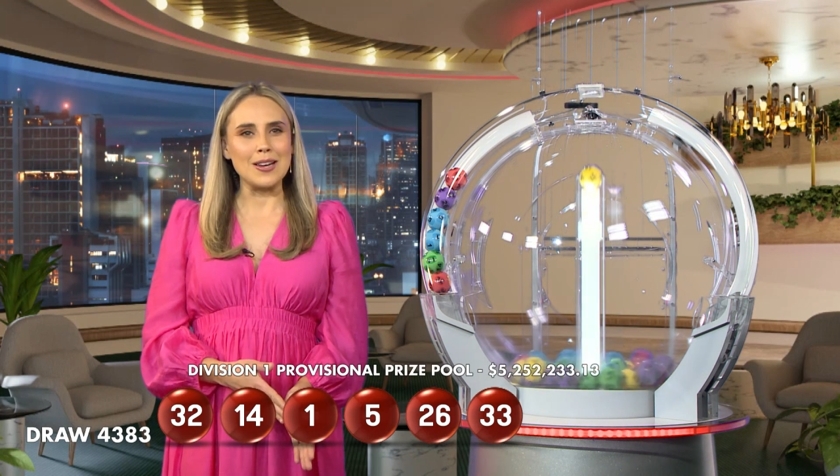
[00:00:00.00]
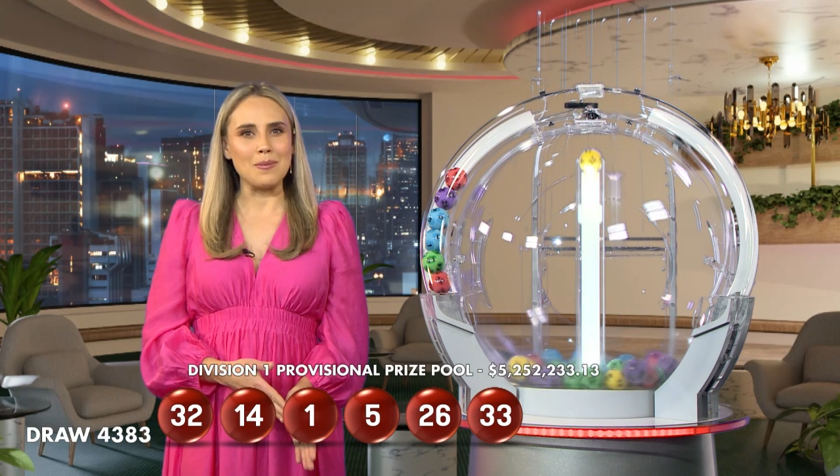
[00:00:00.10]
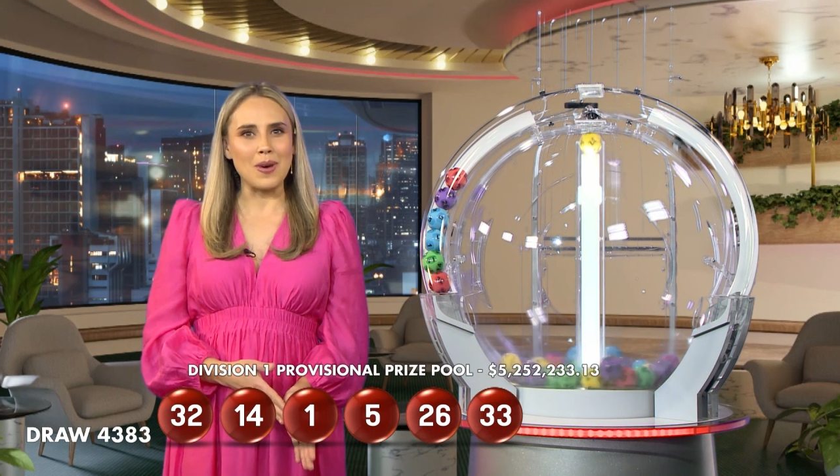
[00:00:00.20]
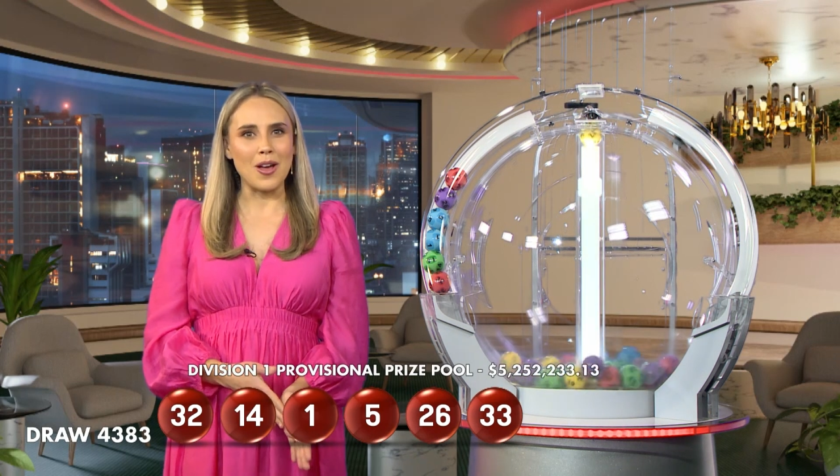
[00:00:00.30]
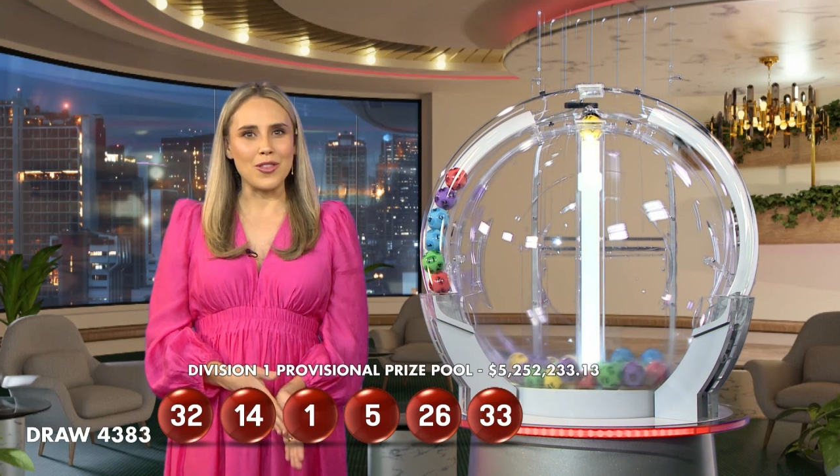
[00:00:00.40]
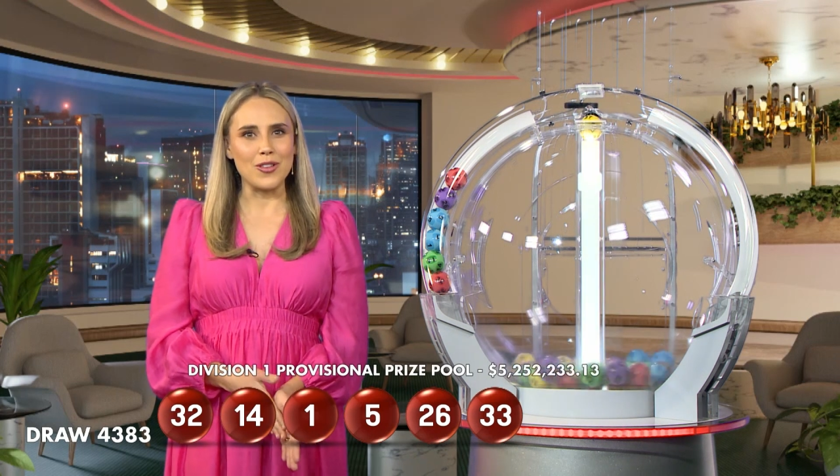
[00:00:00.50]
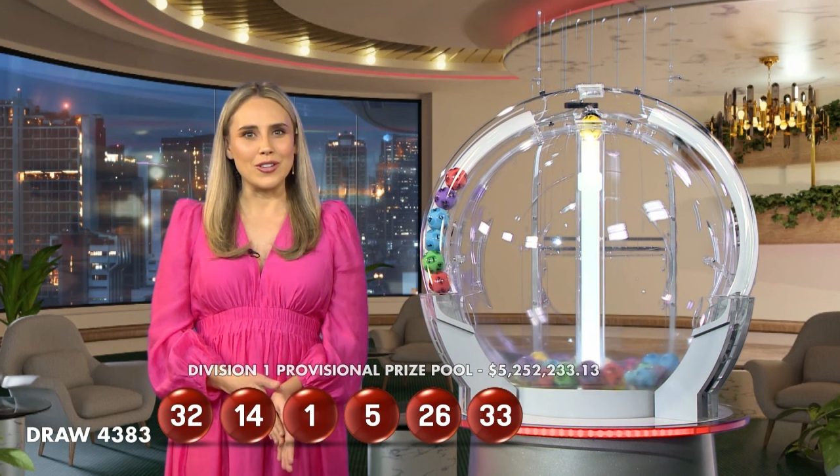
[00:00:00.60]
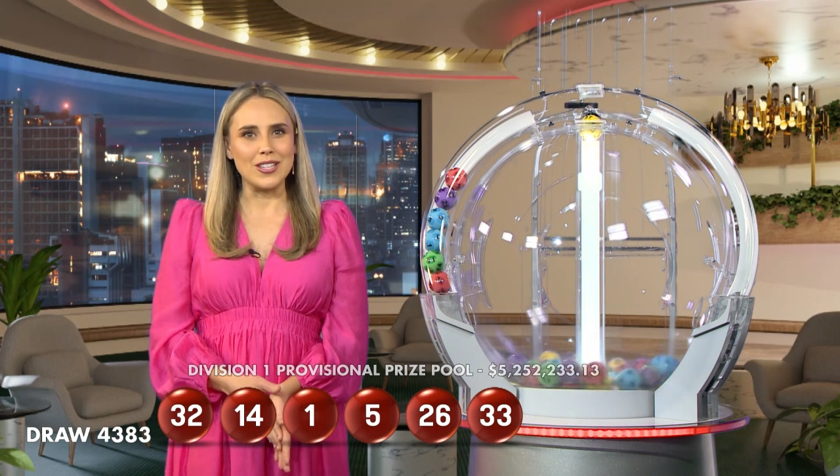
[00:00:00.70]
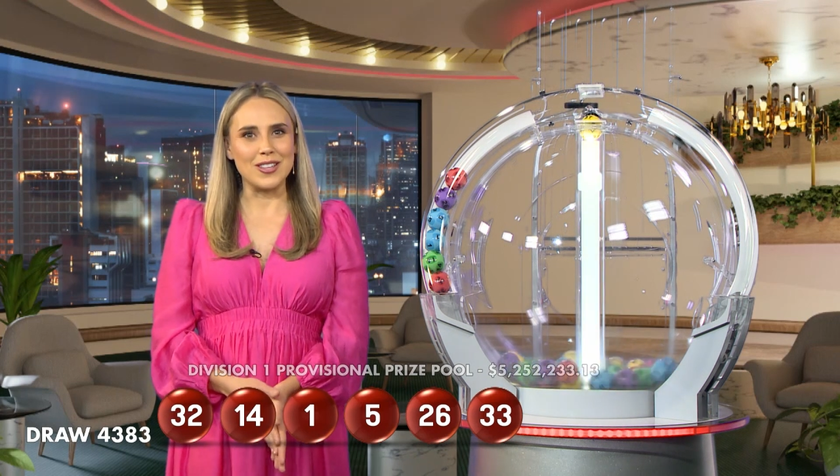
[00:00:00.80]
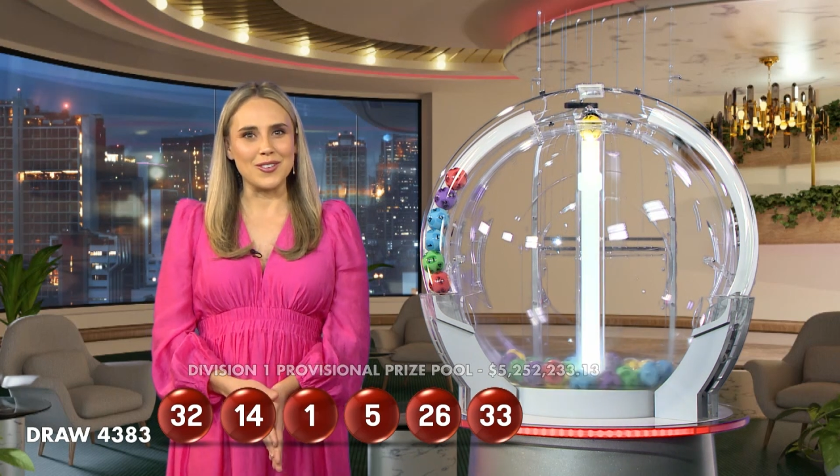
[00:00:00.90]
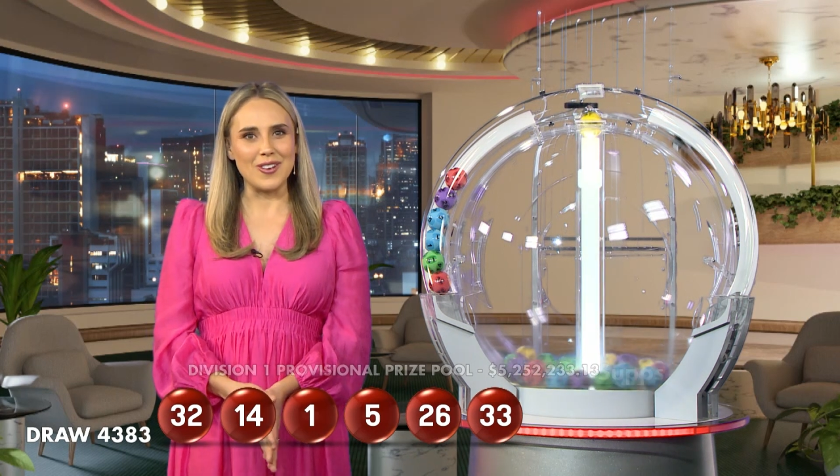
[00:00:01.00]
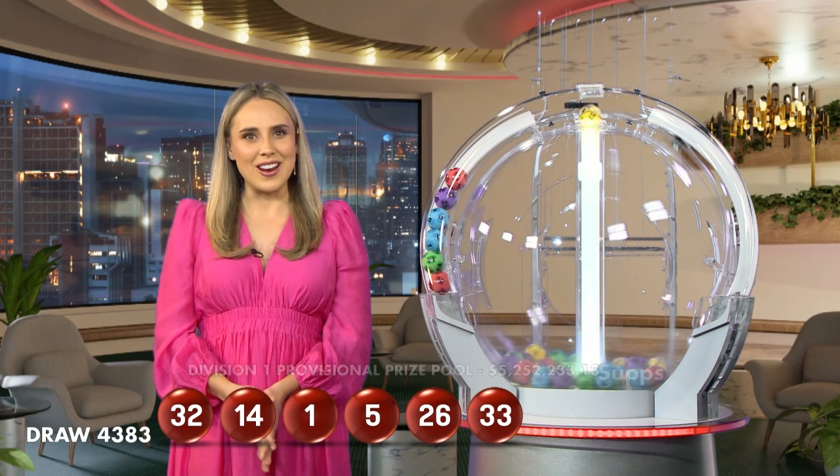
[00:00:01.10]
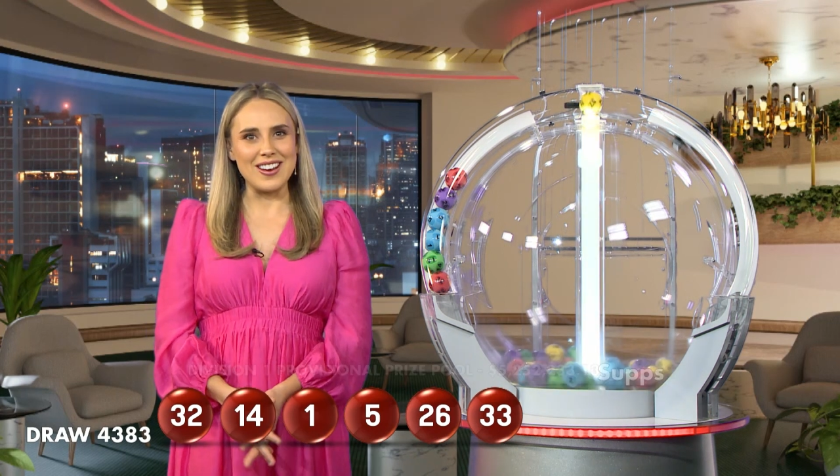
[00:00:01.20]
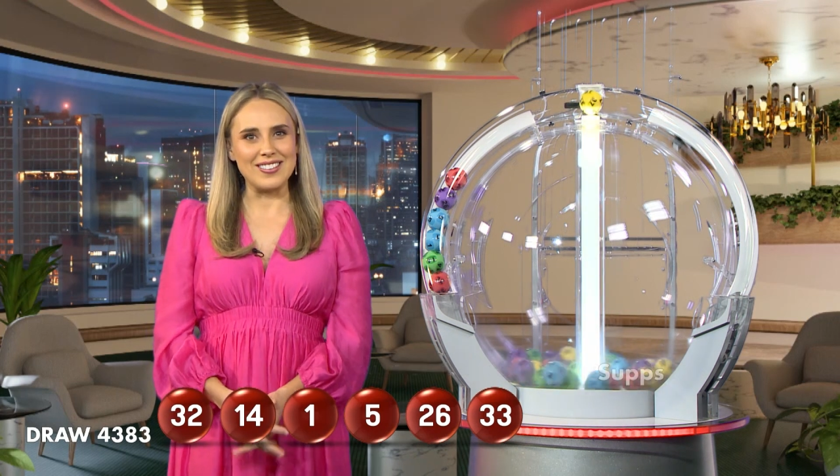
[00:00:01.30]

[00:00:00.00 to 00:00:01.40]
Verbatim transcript: number 33.